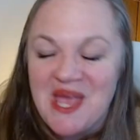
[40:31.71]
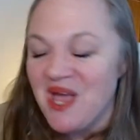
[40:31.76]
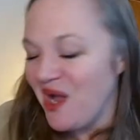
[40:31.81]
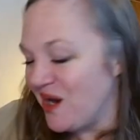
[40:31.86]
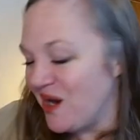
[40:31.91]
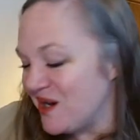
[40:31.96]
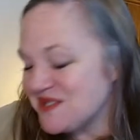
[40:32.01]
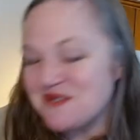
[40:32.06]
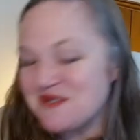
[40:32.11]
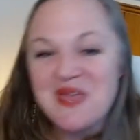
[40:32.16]

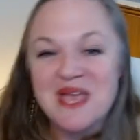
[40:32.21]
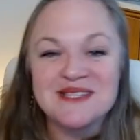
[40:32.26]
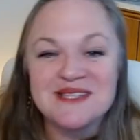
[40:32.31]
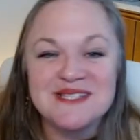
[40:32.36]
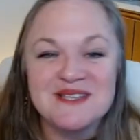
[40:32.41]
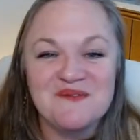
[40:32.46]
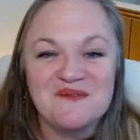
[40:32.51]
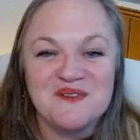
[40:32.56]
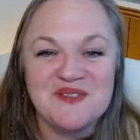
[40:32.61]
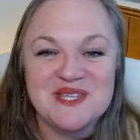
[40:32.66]
All right, so that's
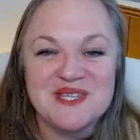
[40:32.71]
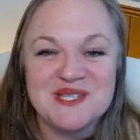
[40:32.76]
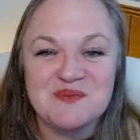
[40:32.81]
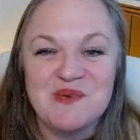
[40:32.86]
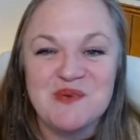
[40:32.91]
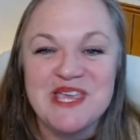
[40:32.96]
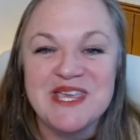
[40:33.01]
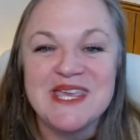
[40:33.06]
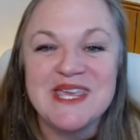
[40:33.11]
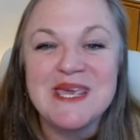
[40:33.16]
it for this
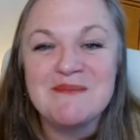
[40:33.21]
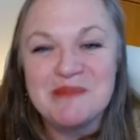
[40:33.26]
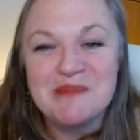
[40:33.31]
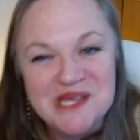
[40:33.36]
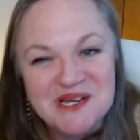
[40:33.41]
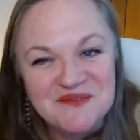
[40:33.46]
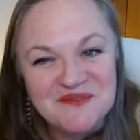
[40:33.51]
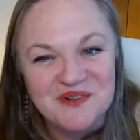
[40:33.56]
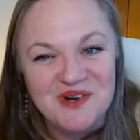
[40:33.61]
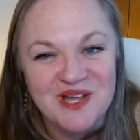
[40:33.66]
week. Keep it
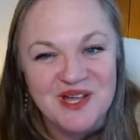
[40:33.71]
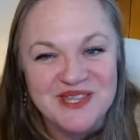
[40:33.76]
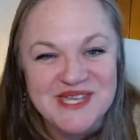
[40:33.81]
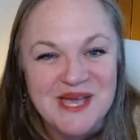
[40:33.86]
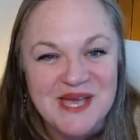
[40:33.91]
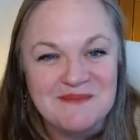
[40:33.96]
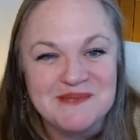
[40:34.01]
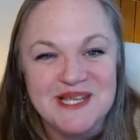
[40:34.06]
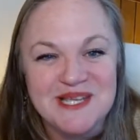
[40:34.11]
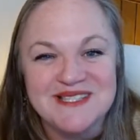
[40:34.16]
here for all the
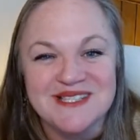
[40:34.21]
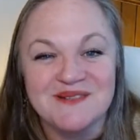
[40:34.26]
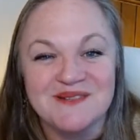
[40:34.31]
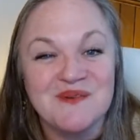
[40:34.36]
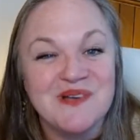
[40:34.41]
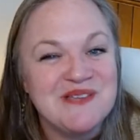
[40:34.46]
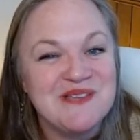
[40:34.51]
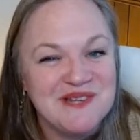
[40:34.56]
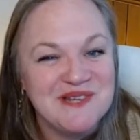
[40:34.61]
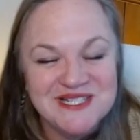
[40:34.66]
updates on
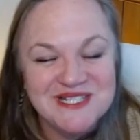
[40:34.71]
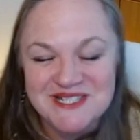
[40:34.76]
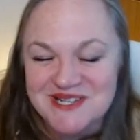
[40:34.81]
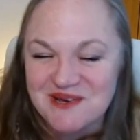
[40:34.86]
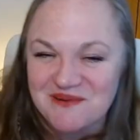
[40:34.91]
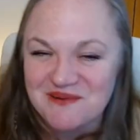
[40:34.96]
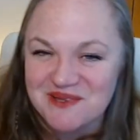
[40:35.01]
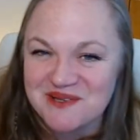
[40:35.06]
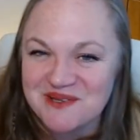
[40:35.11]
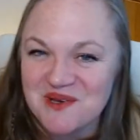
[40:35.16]
what you need to
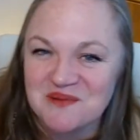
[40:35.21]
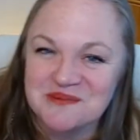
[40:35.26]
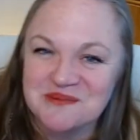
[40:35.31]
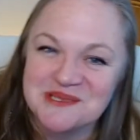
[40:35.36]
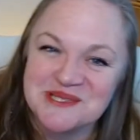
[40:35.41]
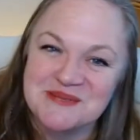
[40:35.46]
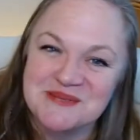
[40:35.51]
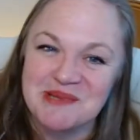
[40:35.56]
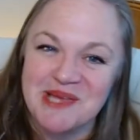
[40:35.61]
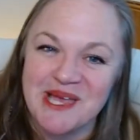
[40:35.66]
know in the
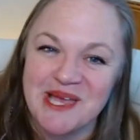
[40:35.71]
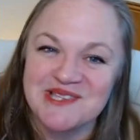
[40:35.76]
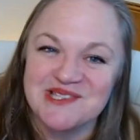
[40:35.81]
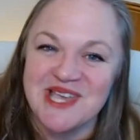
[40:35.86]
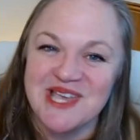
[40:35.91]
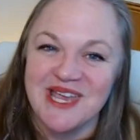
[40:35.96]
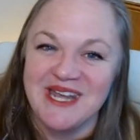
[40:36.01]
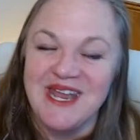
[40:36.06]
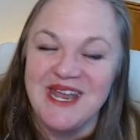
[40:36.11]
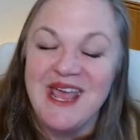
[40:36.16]
global supply
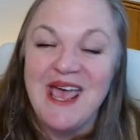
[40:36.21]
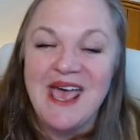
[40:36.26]
chain.